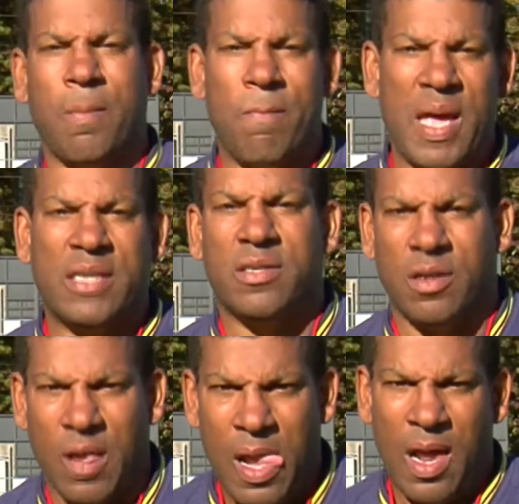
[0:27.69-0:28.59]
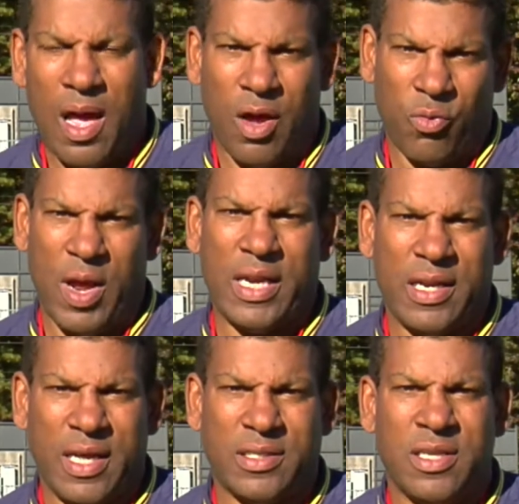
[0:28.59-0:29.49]
mental
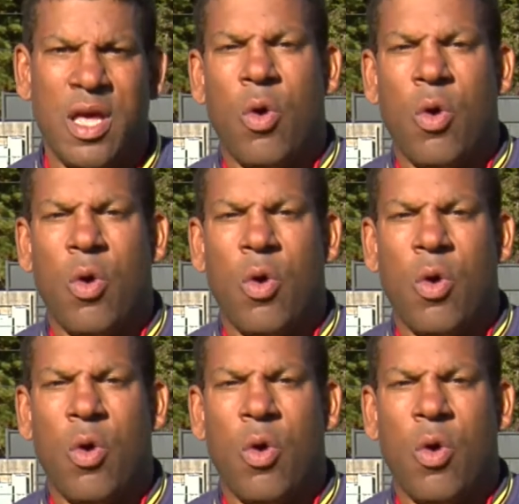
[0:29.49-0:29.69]
readiness.